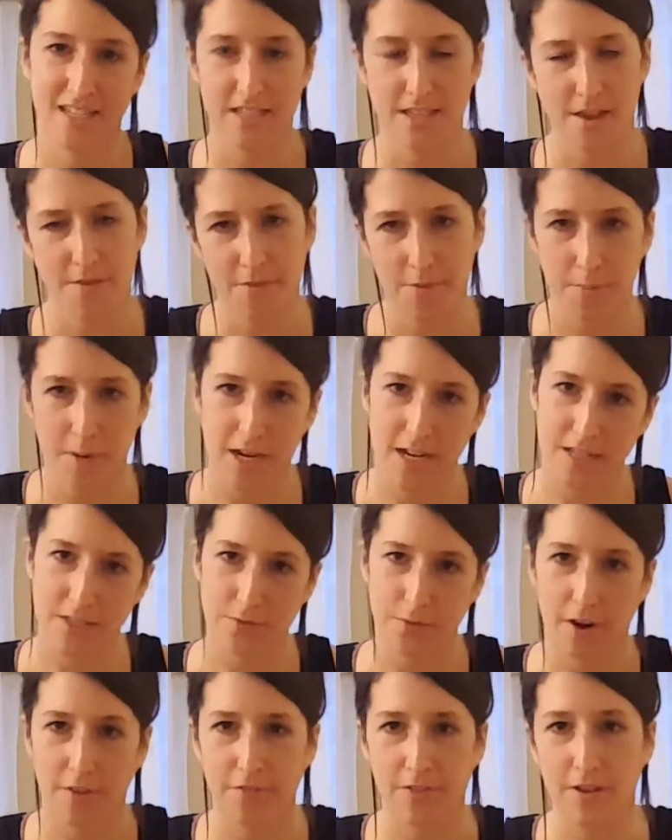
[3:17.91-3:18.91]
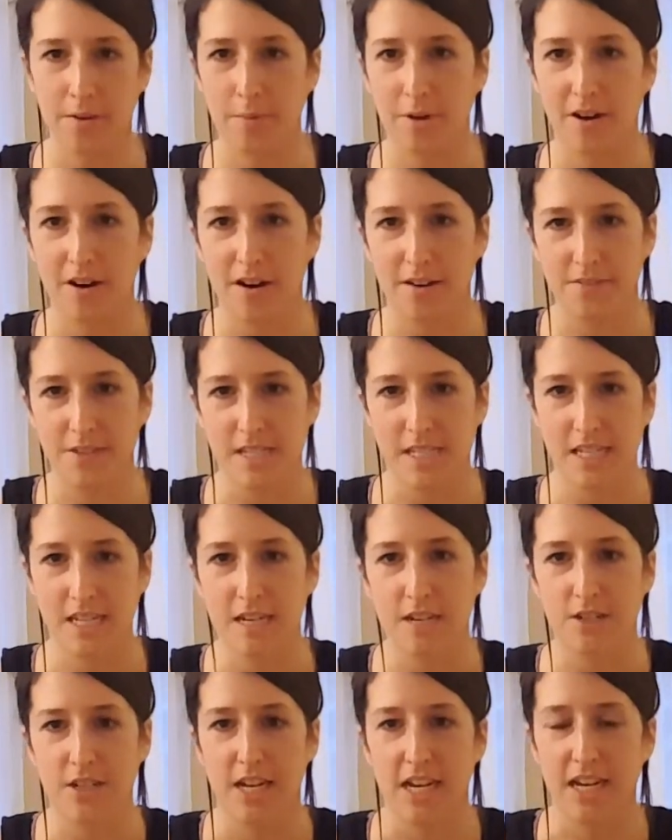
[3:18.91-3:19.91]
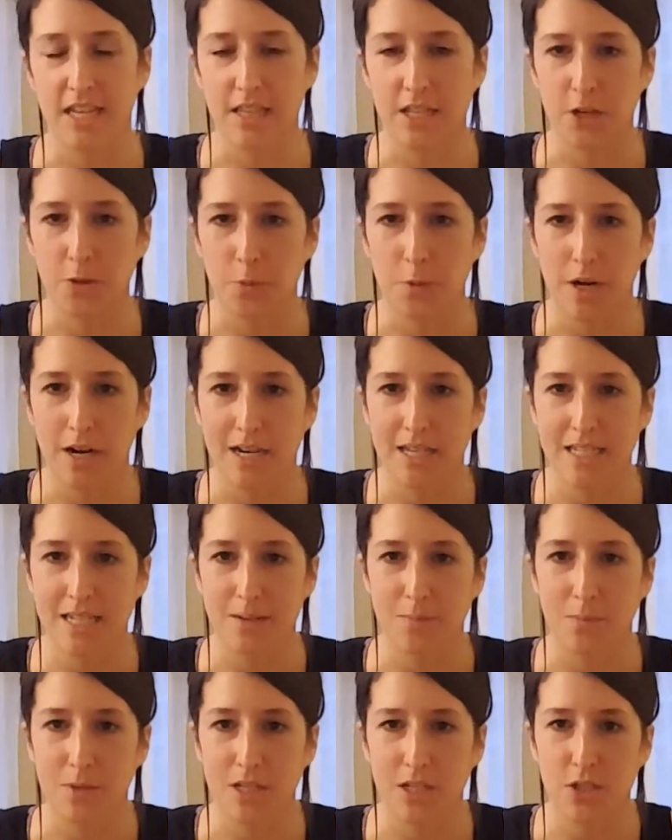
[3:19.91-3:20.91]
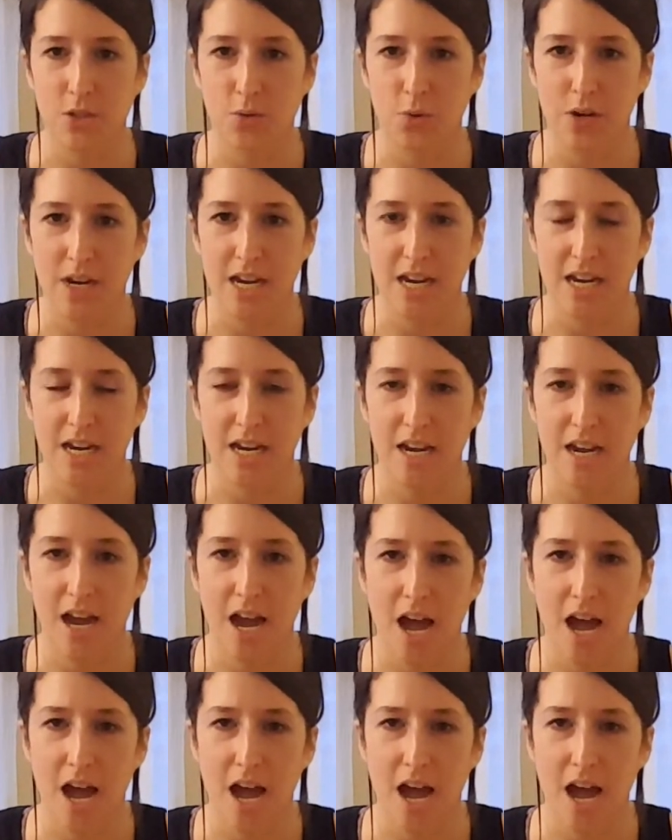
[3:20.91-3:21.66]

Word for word: Seven minutes roughly, but obviously you're taking little breaks in between.